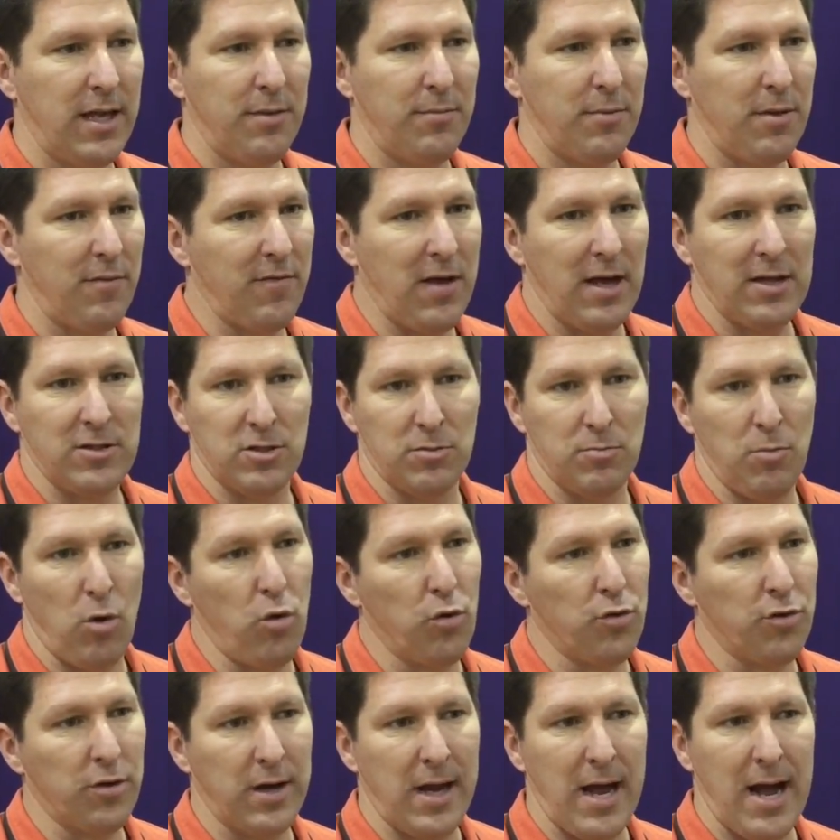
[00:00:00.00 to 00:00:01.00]
They've got some
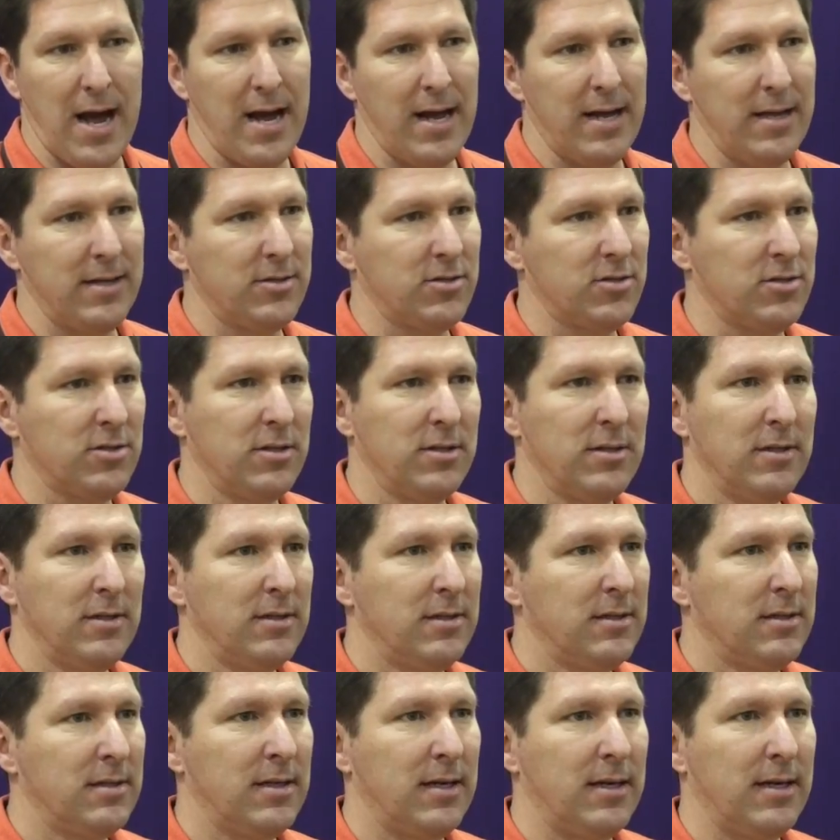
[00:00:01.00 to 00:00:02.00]
older guys.
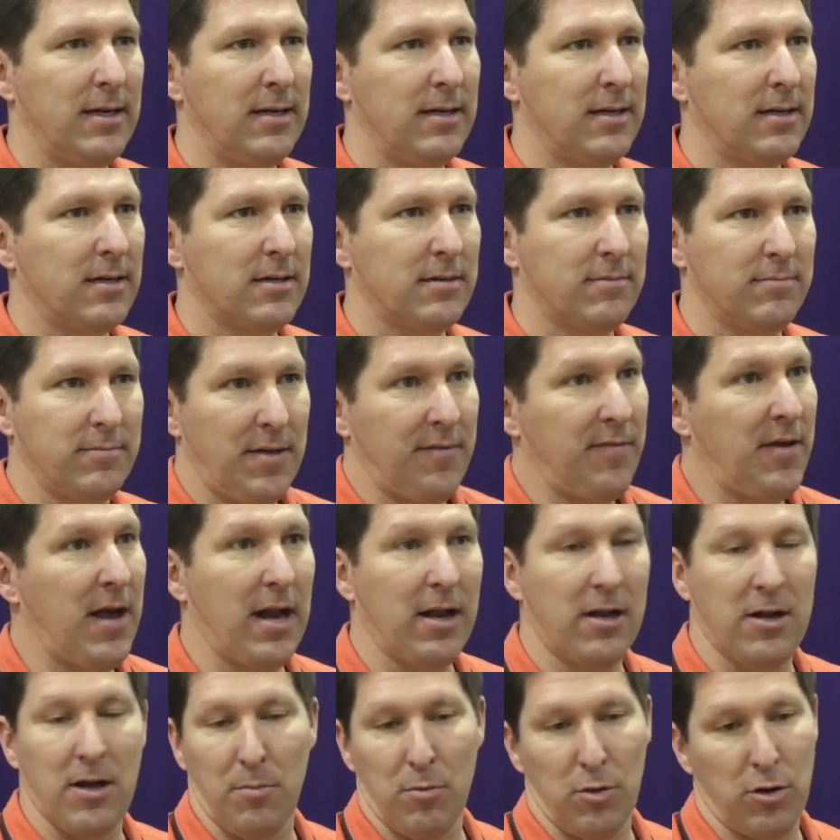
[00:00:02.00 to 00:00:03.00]
Uh, they've
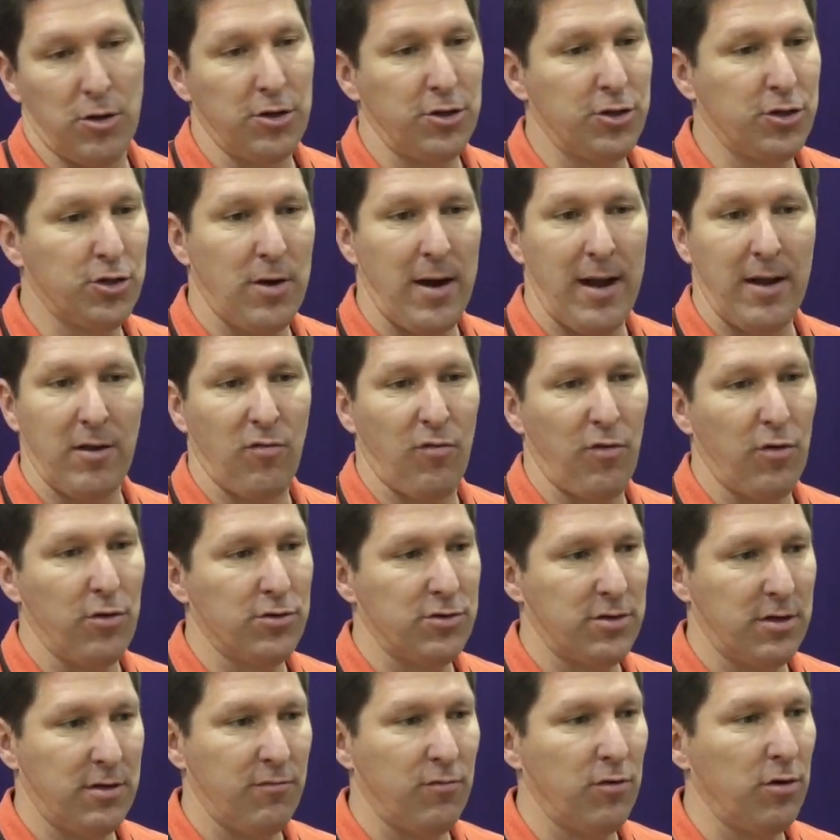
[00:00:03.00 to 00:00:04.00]
got a couple good
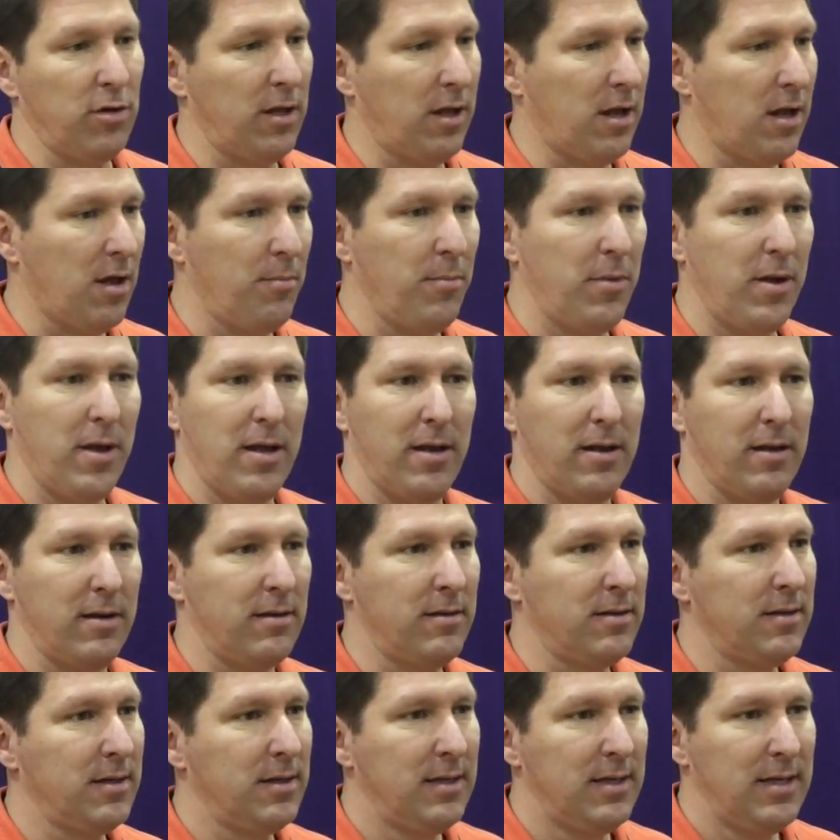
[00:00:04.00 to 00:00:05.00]
transfers that have really come in and
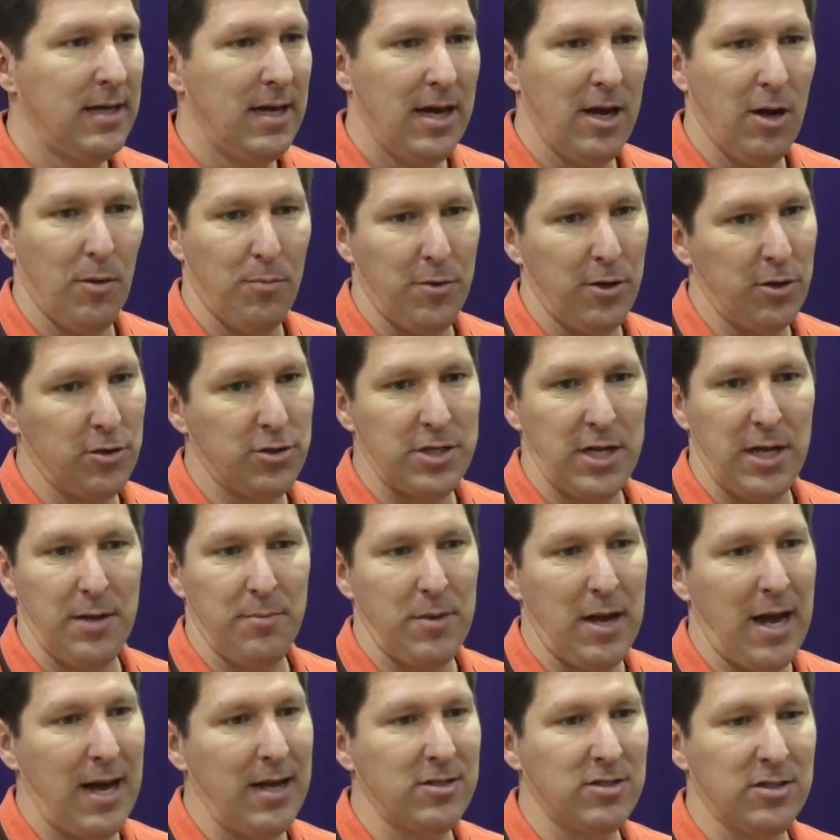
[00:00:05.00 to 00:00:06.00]
helped their
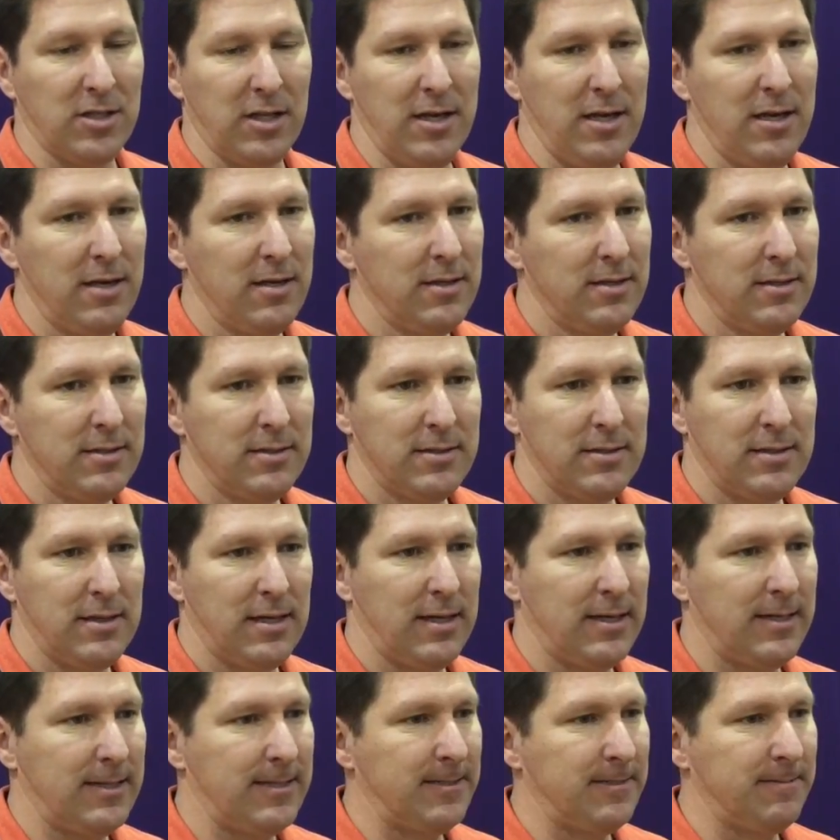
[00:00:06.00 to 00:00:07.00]
team nicely.
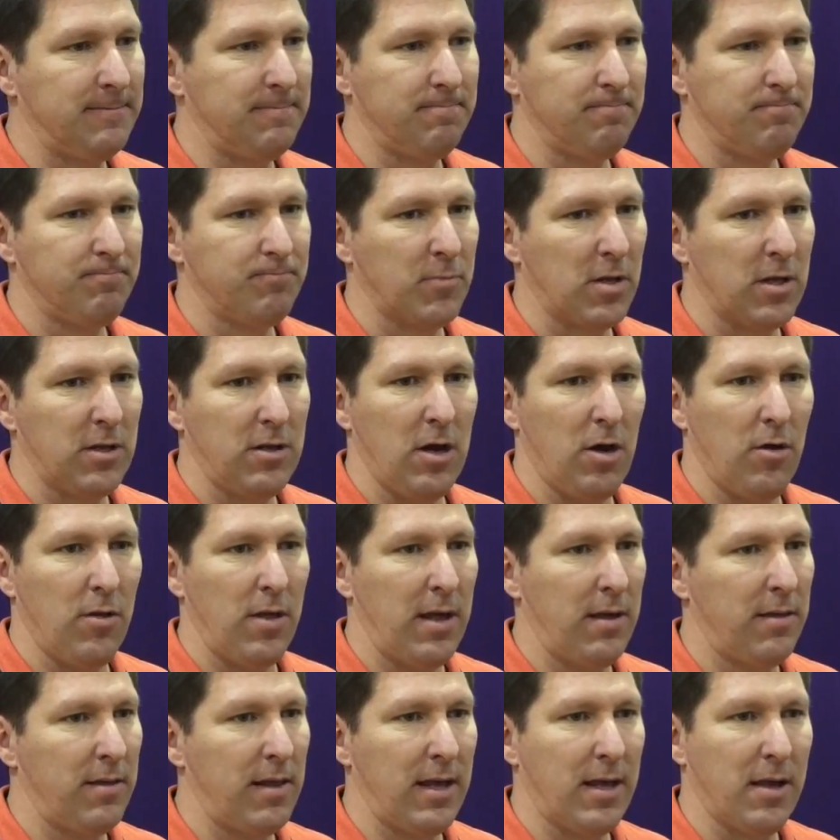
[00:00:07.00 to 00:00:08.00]
Um, no,
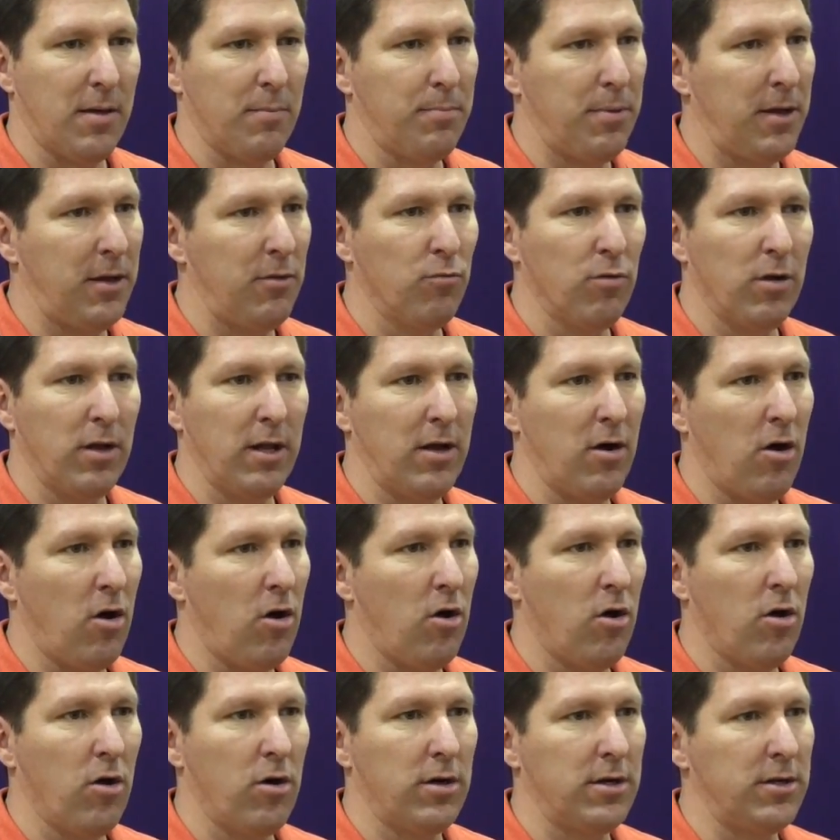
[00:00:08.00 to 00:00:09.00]
they, they be really
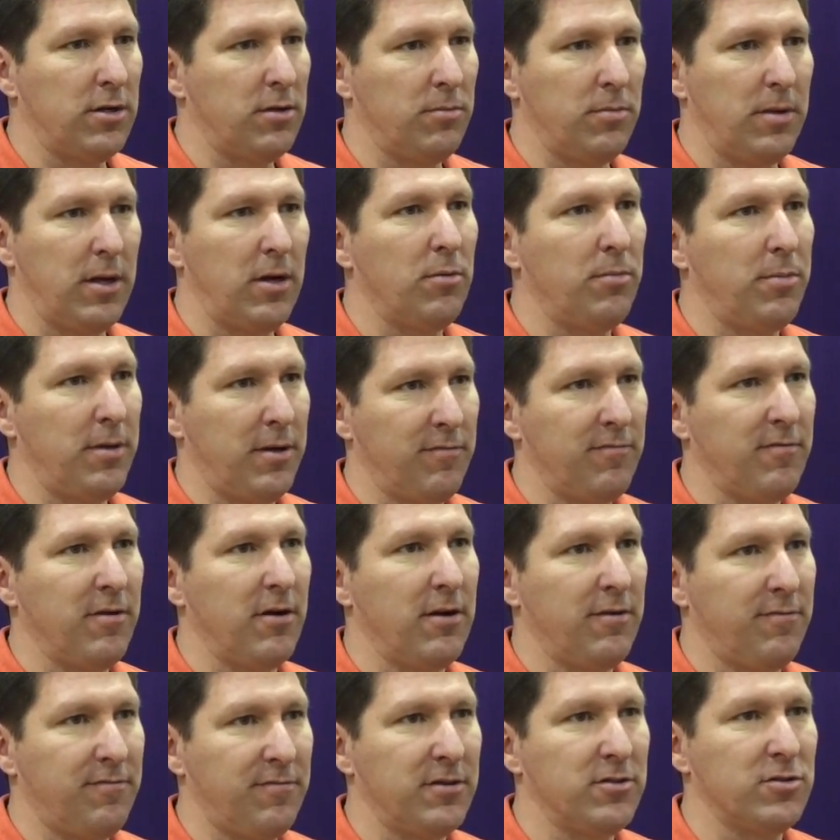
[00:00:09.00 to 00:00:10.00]
hard, and it, will be a
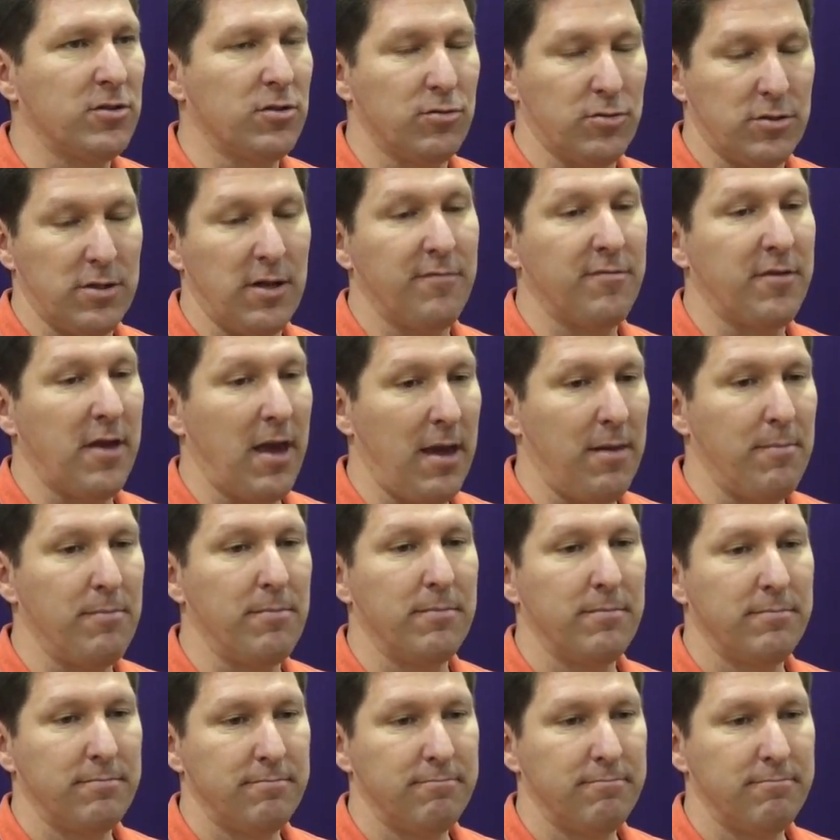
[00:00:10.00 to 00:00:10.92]
very physical, tough game.